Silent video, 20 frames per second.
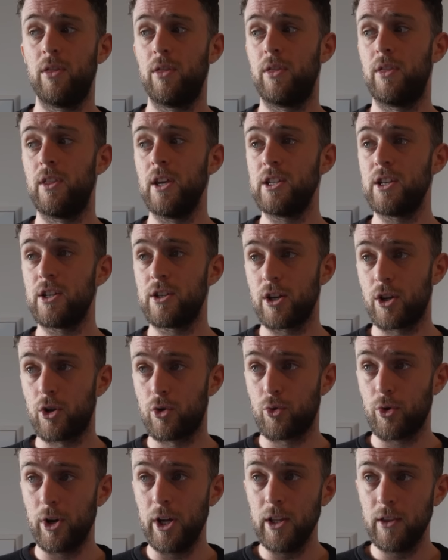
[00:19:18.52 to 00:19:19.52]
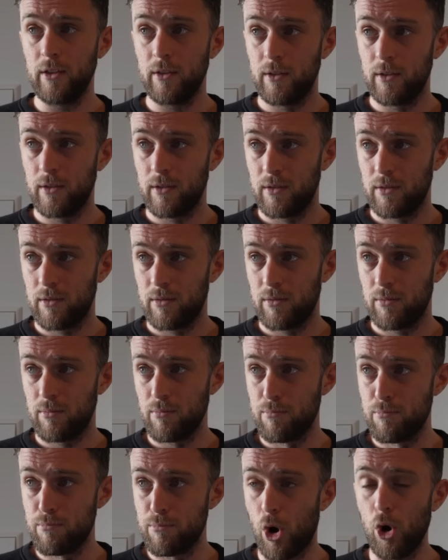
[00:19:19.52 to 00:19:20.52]
this is a great
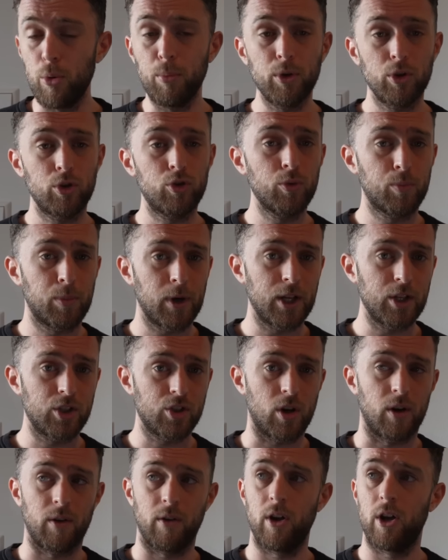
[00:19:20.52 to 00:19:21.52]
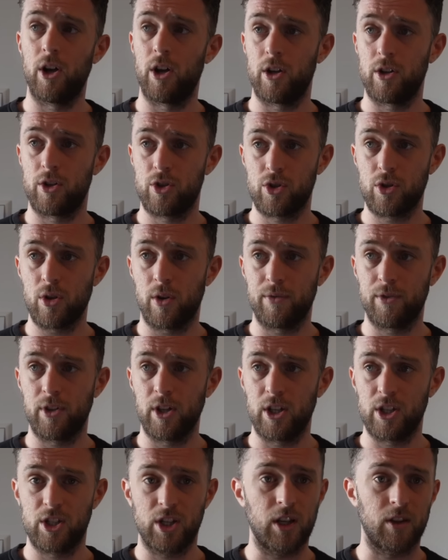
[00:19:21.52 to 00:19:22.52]
moment to play so, uh, soft in
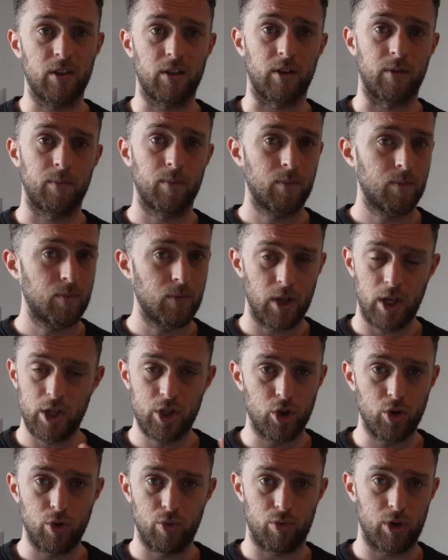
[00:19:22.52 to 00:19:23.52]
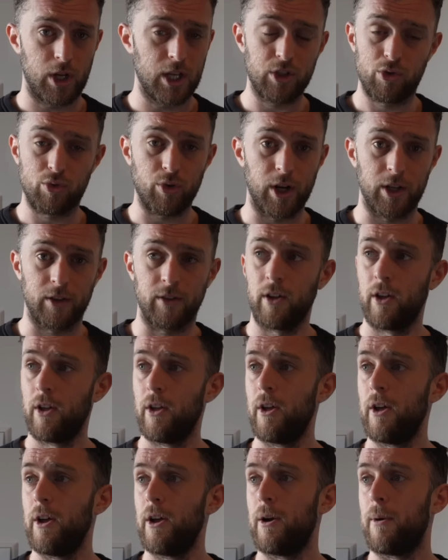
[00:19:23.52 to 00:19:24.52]
the center. It's good. It's great,
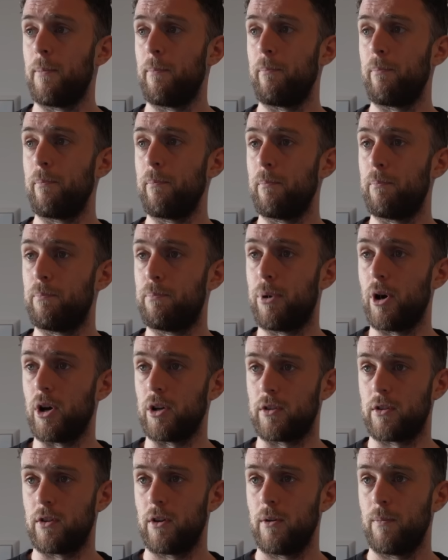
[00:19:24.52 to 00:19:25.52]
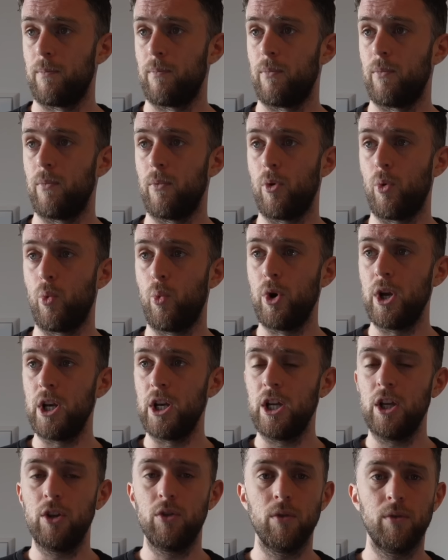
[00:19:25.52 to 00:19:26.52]
but we
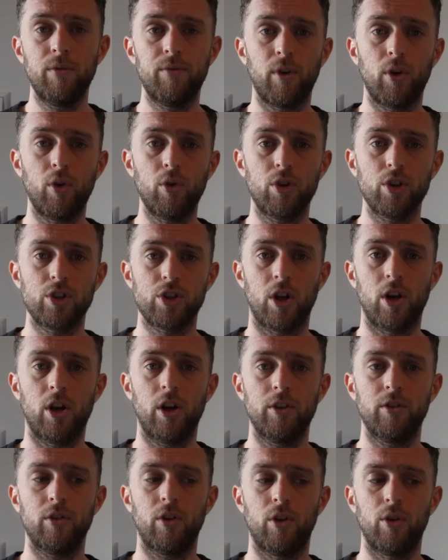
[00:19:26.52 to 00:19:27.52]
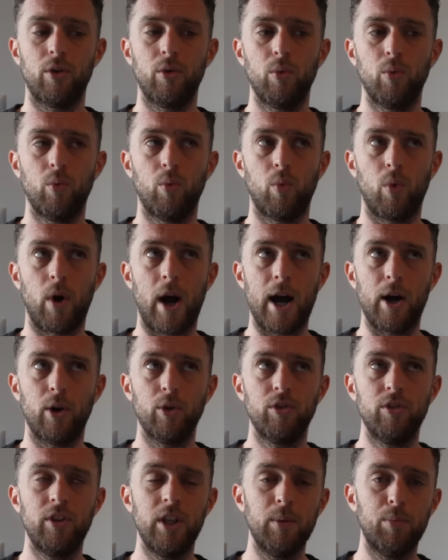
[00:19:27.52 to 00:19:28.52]
need to focus a lot on how
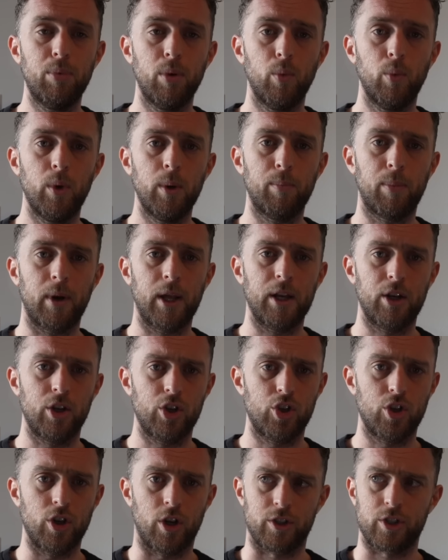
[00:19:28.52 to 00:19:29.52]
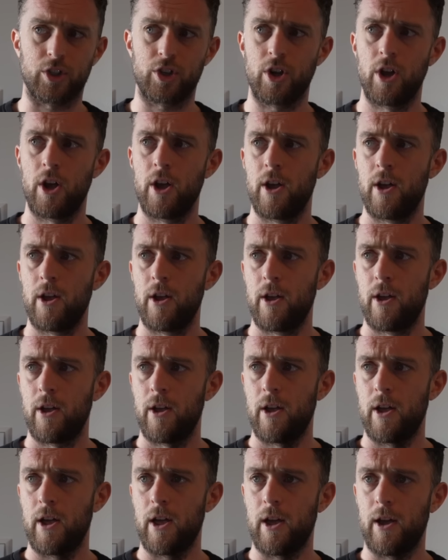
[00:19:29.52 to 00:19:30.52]
deep we play the shots.
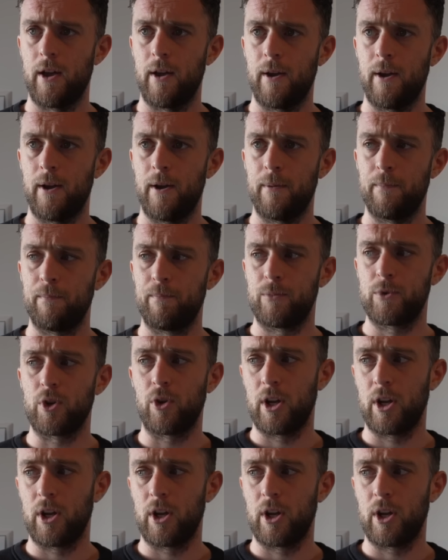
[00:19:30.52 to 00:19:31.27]
Um, so